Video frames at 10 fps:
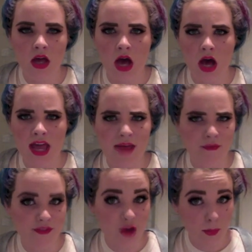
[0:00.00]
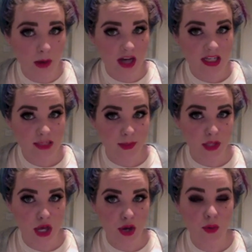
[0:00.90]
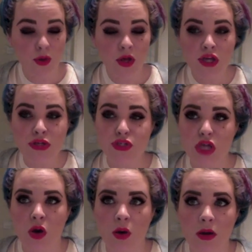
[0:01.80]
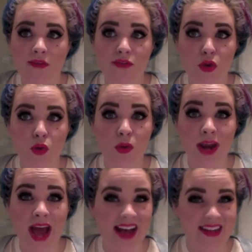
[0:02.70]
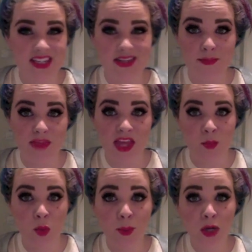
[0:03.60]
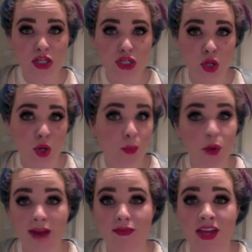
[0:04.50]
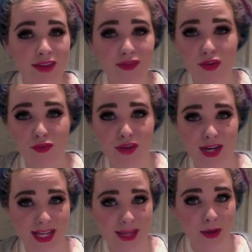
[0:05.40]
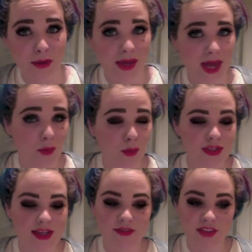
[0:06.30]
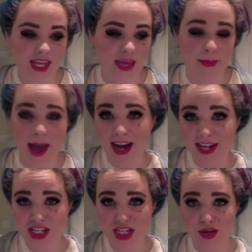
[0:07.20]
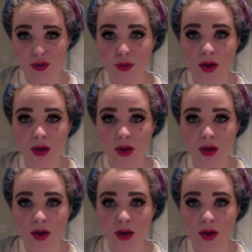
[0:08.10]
info box below. So if you want to ask something more personal or private, feel free to email me. I will definitely get back to you.